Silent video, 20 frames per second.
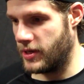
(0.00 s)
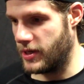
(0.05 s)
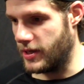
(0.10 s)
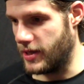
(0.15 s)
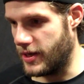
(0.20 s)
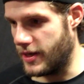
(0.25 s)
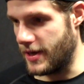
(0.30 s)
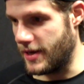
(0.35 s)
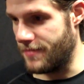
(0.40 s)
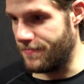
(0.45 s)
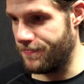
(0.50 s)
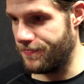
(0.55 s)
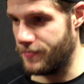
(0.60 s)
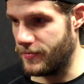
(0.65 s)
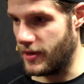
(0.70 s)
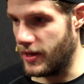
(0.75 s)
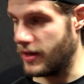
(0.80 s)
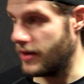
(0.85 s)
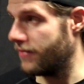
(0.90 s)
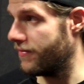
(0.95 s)
Uh,
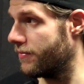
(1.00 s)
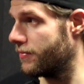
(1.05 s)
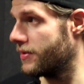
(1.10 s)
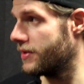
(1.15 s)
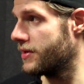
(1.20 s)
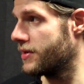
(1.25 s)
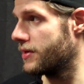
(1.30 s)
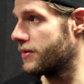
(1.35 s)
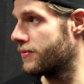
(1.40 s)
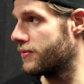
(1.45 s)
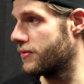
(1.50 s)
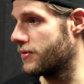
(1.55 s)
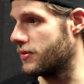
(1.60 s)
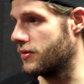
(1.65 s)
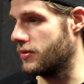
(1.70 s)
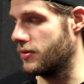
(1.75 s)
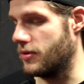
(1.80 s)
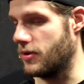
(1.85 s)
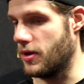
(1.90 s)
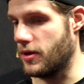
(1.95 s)
I haven't been here for
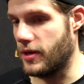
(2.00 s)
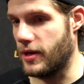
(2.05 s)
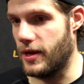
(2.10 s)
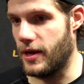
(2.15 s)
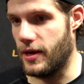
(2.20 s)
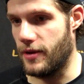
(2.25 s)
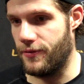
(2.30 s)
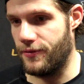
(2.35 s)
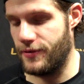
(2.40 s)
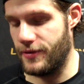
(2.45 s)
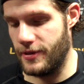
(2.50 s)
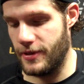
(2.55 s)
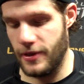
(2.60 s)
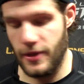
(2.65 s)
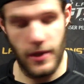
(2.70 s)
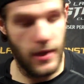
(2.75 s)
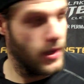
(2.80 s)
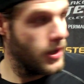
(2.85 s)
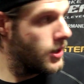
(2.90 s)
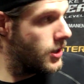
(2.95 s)
a while.
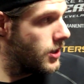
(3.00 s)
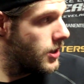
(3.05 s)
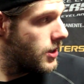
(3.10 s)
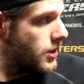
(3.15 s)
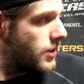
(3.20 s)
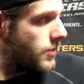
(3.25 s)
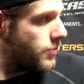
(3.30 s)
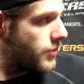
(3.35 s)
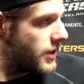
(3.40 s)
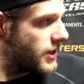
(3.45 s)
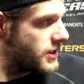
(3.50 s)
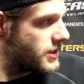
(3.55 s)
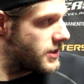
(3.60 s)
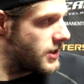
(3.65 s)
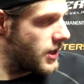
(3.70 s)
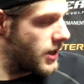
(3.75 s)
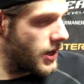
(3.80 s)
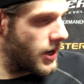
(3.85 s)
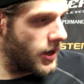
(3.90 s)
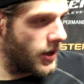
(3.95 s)
enough, but
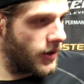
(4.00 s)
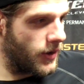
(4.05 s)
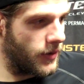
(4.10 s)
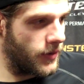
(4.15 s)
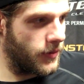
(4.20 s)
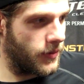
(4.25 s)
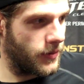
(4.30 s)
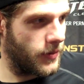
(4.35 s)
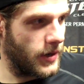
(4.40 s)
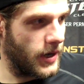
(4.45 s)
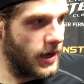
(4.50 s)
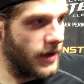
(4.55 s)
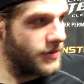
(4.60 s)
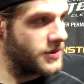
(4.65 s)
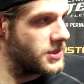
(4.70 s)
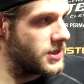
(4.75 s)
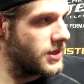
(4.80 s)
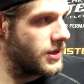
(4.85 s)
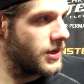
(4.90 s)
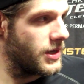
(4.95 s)
uh, what I have
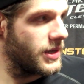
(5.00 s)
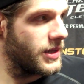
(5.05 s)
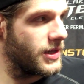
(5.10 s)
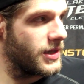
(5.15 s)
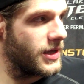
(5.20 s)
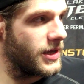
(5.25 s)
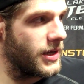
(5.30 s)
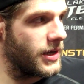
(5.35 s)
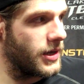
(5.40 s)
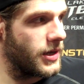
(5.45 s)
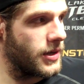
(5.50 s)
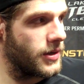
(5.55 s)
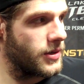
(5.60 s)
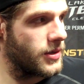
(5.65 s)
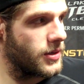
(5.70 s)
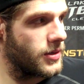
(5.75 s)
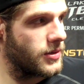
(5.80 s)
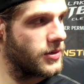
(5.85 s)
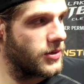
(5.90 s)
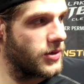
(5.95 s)
seen lately, a uh,
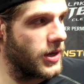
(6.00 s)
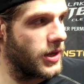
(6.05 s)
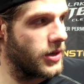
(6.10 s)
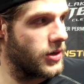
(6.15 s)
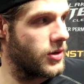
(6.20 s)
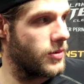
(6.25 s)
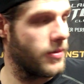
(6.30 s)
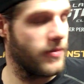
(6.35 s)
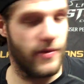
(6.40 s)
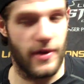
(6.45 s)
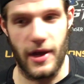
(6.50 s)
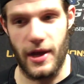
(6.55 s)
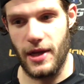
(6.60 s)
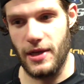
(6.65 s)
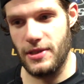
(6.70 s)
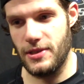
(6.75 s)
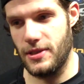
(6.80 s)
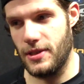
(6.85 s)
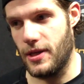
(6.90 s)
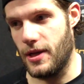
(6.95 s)
great group of
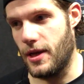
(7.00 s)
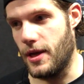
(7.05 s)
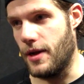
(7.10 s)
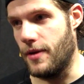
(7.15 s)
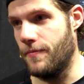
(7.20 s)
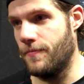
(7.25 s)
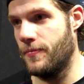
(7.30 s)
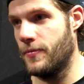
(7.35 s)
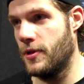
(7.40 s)
guys. Uh,